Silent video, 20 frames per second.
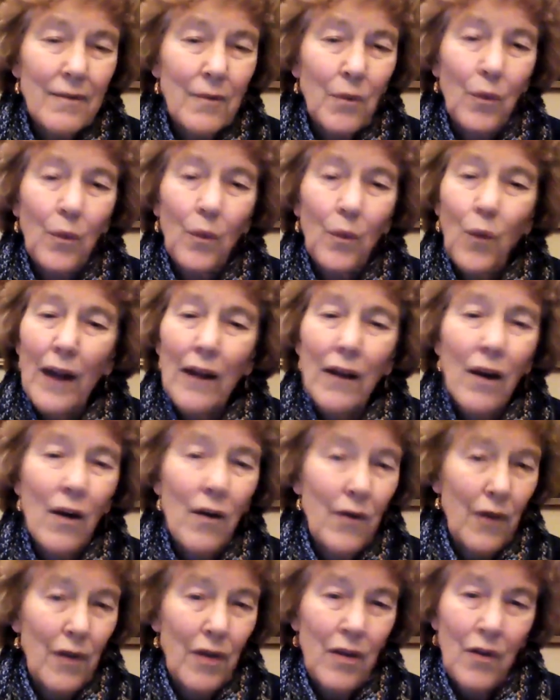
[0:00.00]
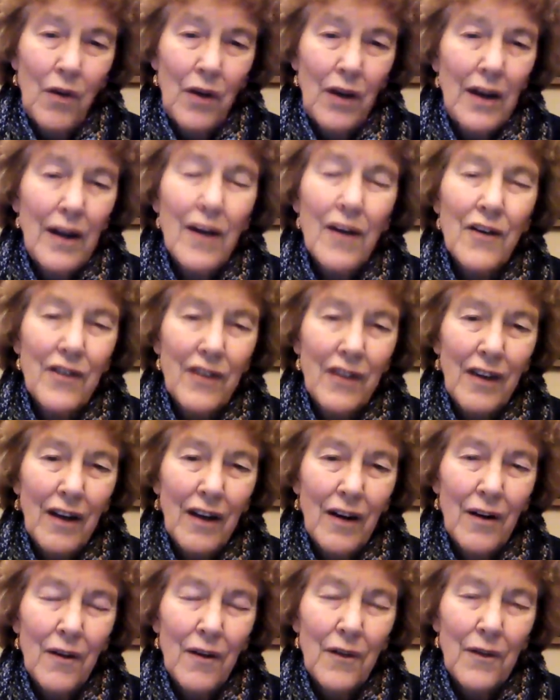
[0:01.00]
well over 30 years
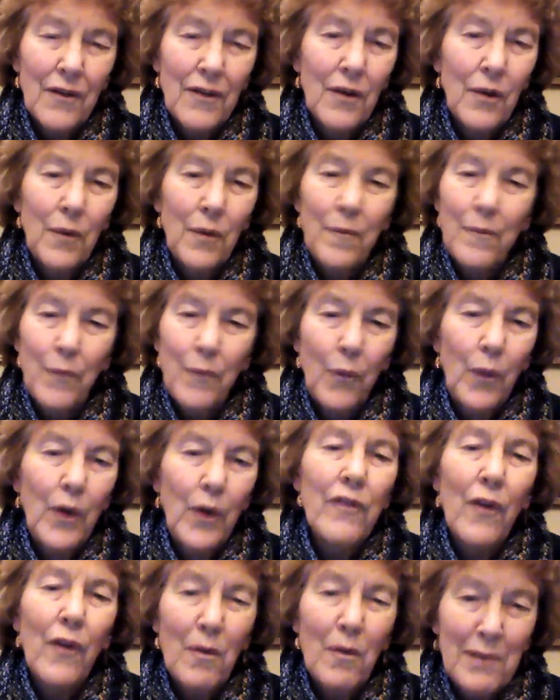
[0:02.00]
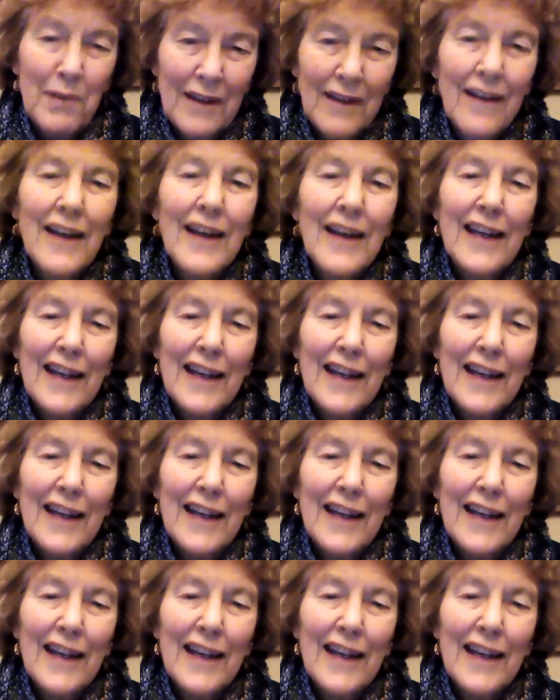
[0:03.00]
ago. So we've all been